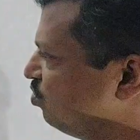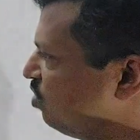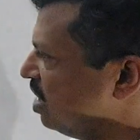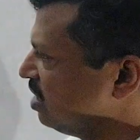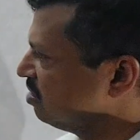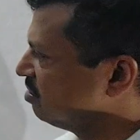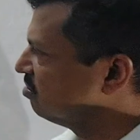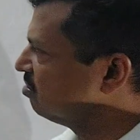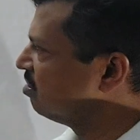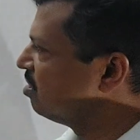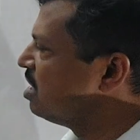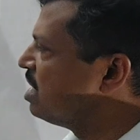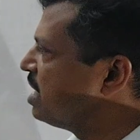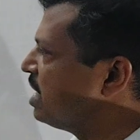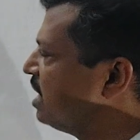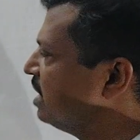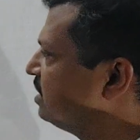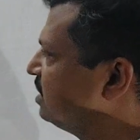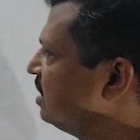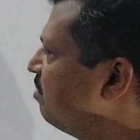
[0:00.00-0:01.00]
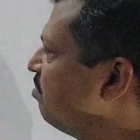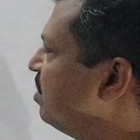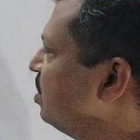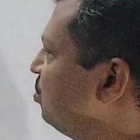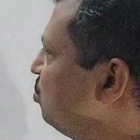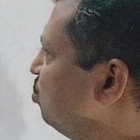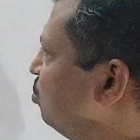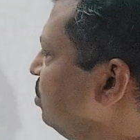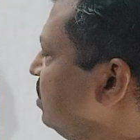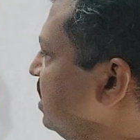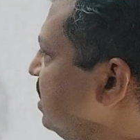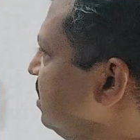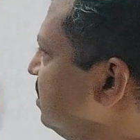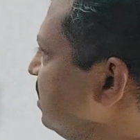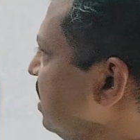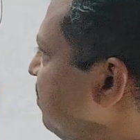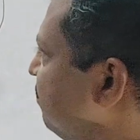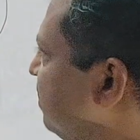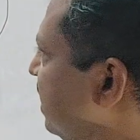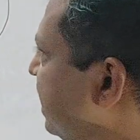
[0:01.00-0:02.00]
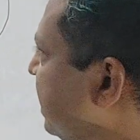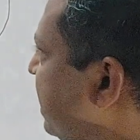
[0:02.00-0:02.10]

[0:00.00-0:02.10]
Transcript: what? Case number 2 says if the